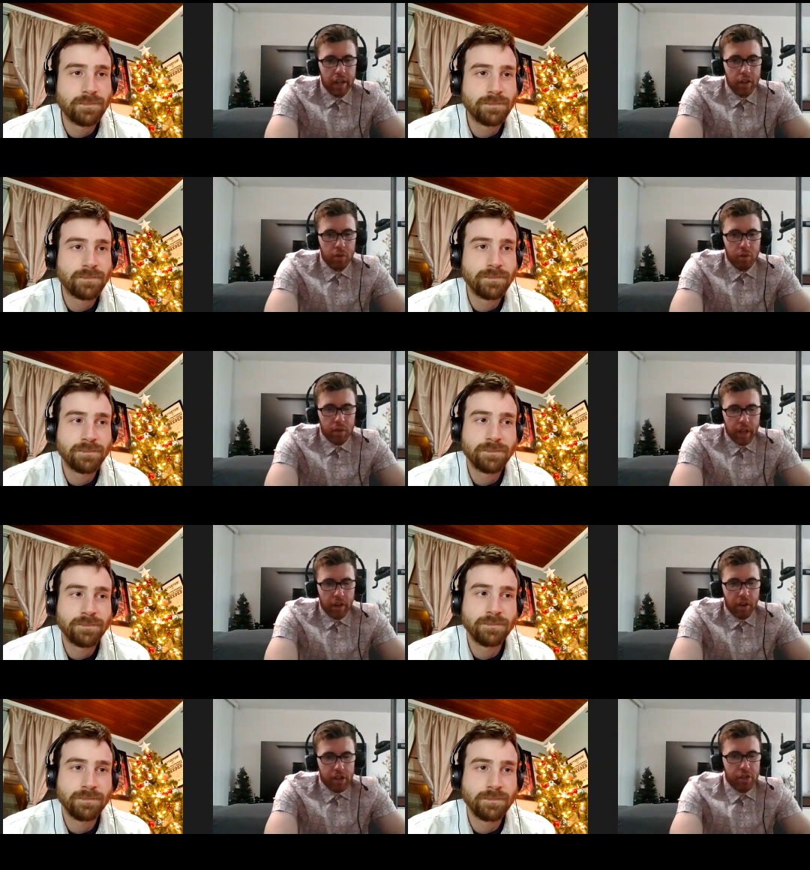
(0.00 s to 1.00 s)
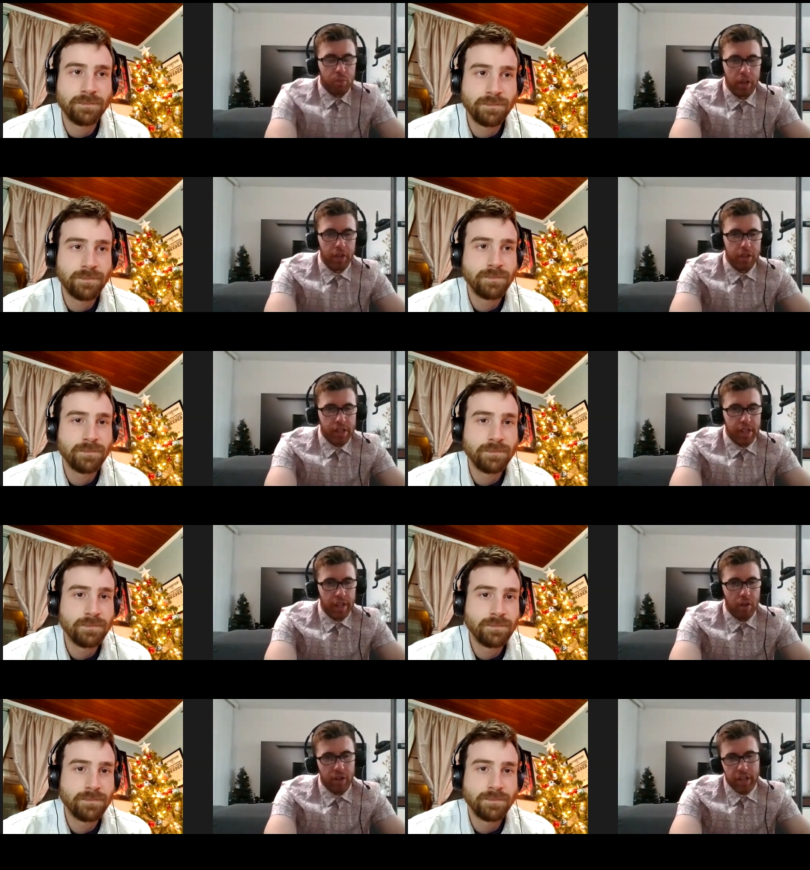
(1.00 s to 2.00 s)
Speaker 1: you think of christian wood you just
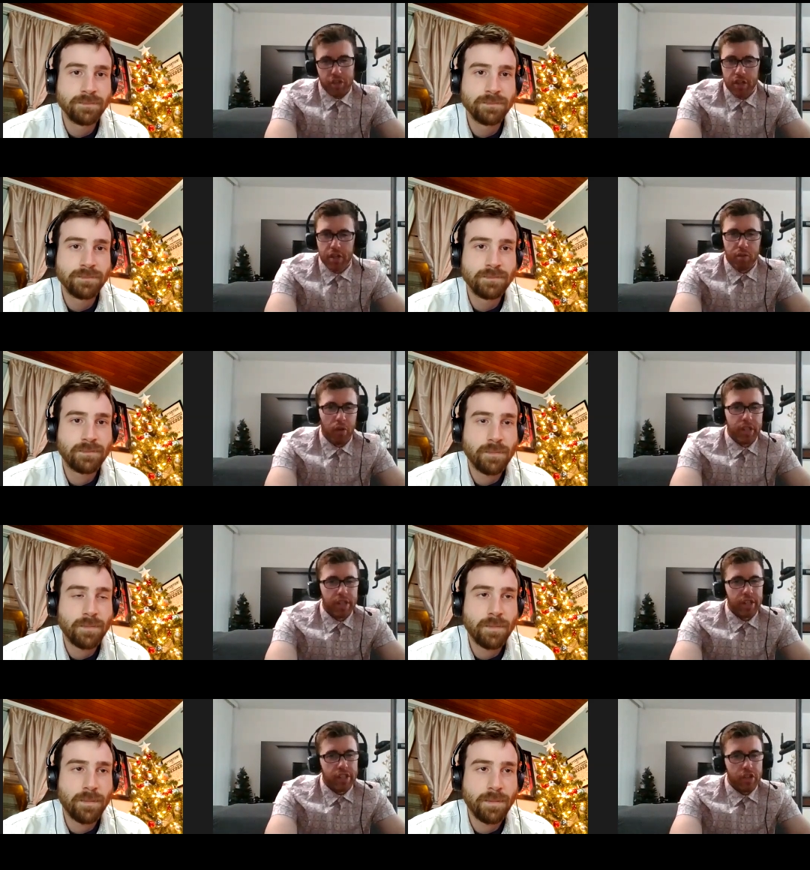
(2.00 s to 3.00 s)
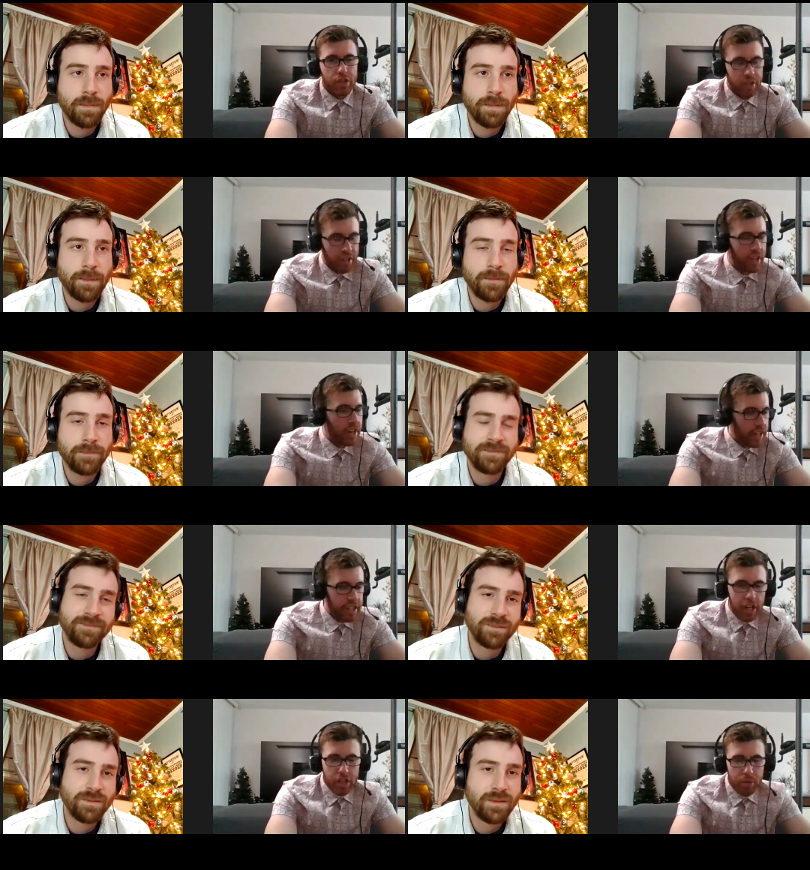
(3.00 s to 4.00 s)
think oh he could stretch the floor he's a decent shooter
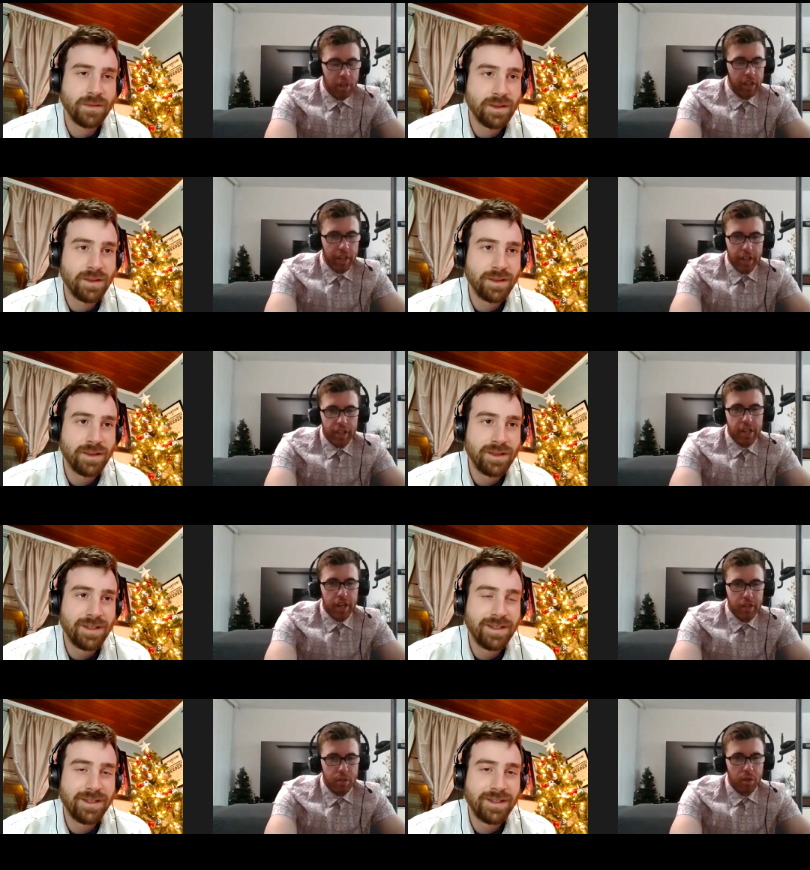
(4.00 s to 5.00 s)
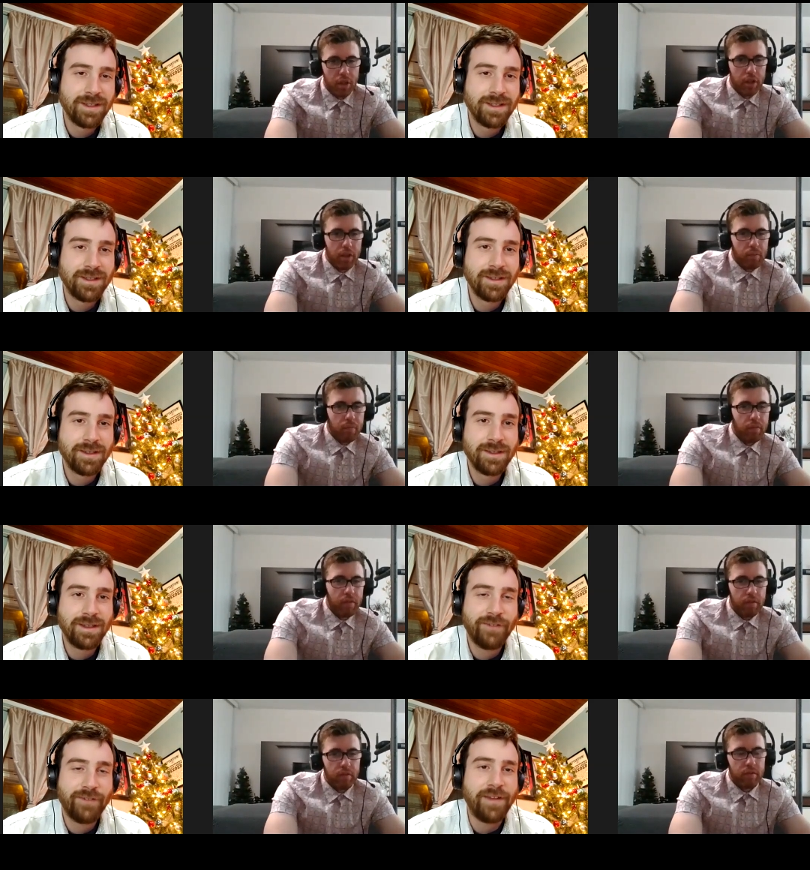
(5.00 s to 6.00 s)
he's actually really good inside too
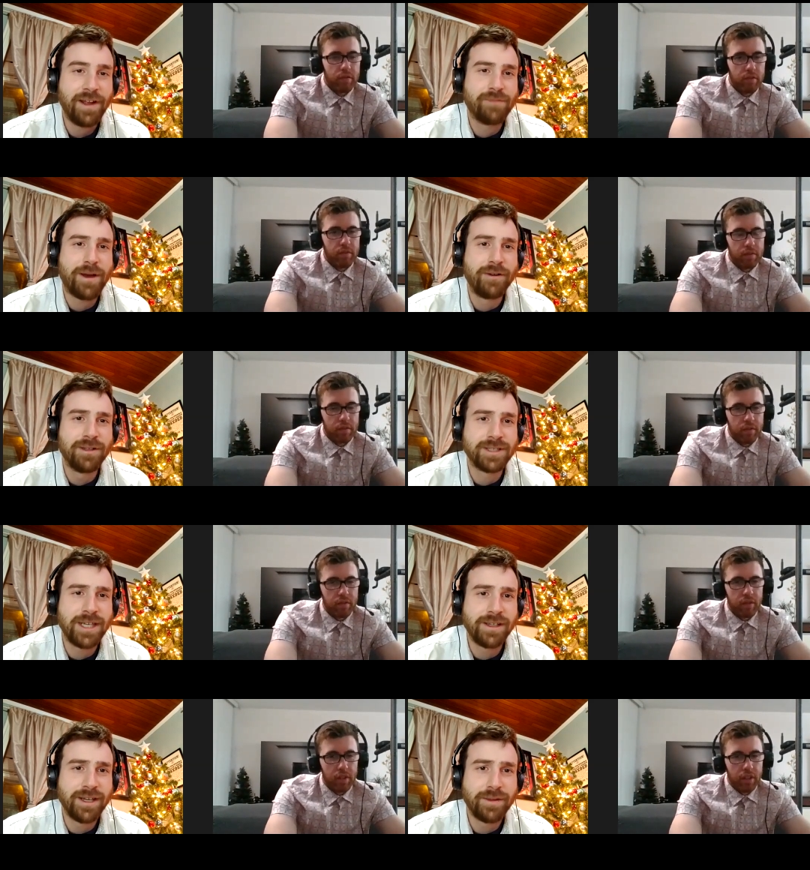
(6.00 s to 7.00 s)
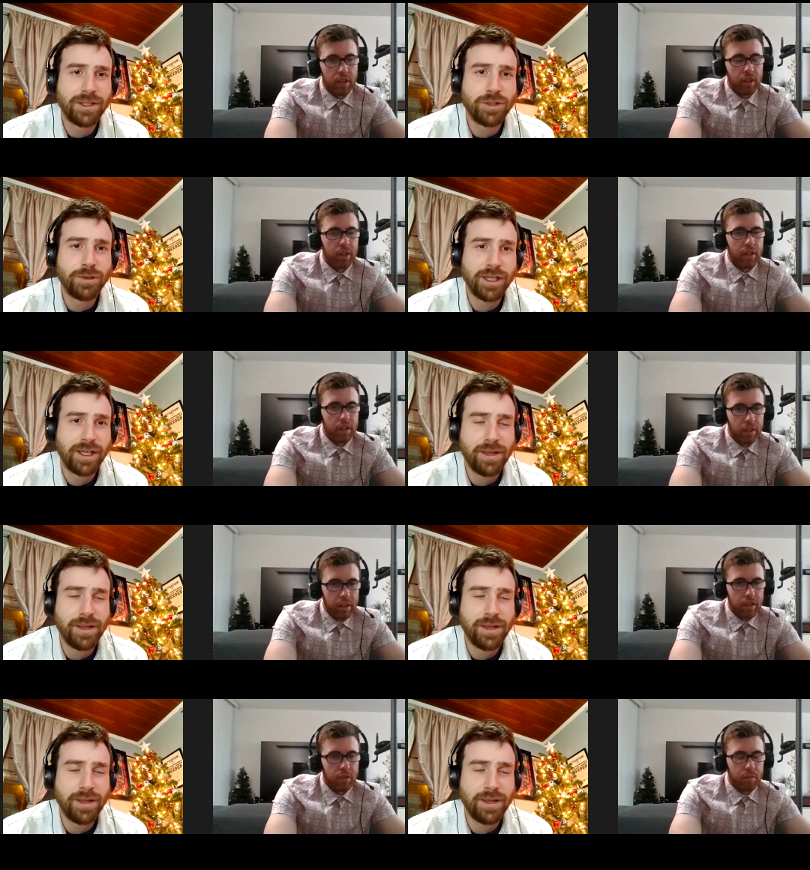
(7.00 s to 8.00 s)
Speaker 2: i think he's better inside than any of that shooting he's
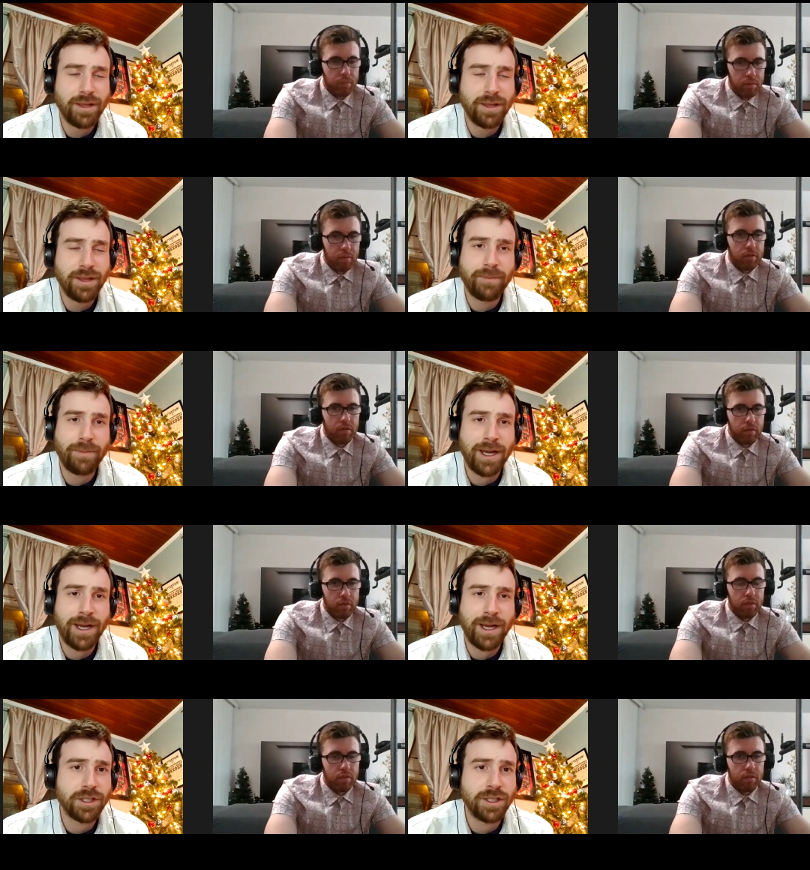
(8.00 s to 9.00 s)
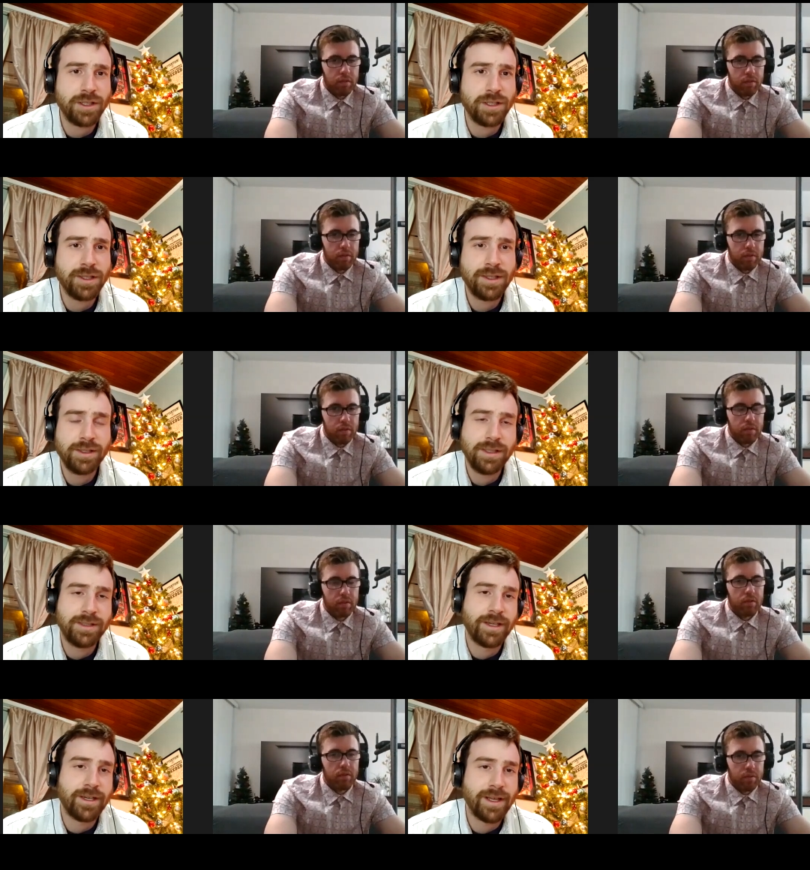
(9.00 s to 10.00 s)
not a bad shooter for his position.
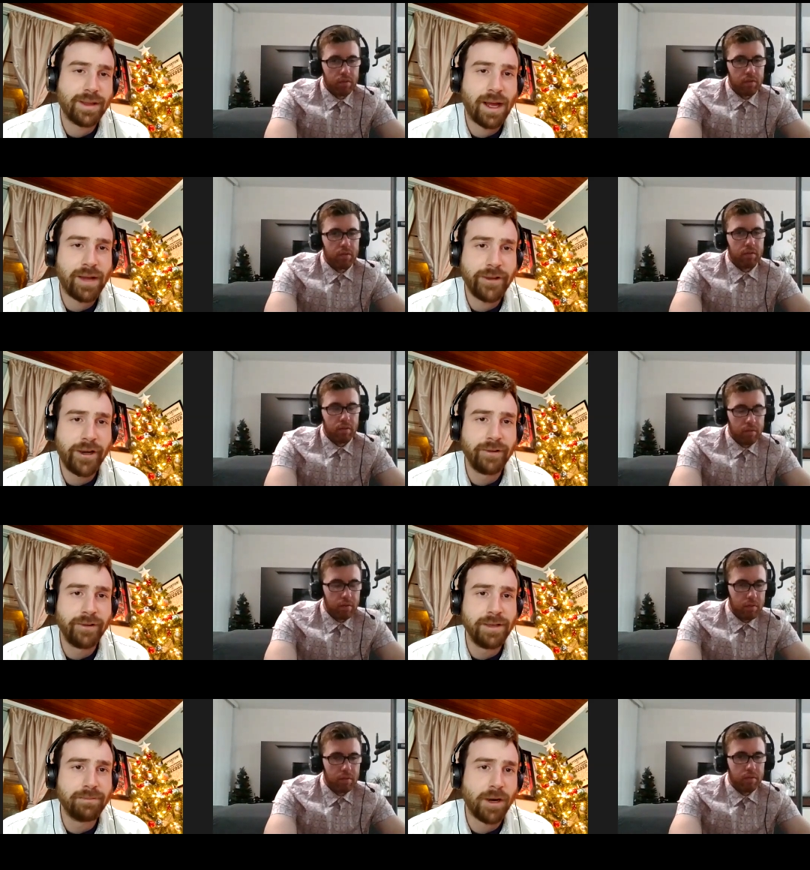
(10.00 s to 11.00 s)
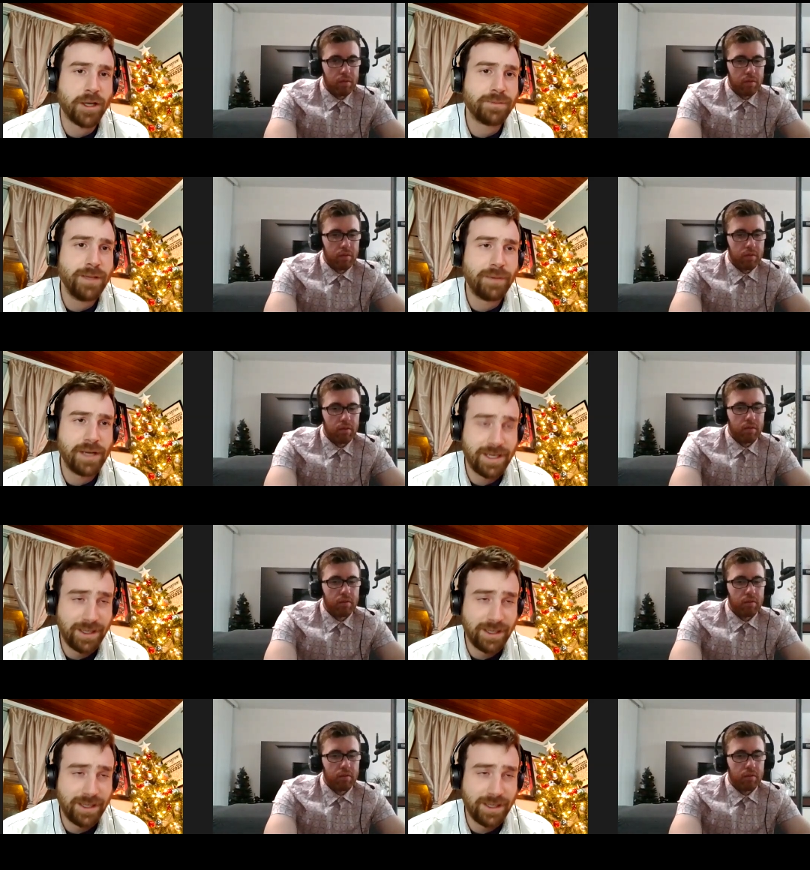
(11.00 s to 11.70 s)
He's not exactly an elite marksman, but he can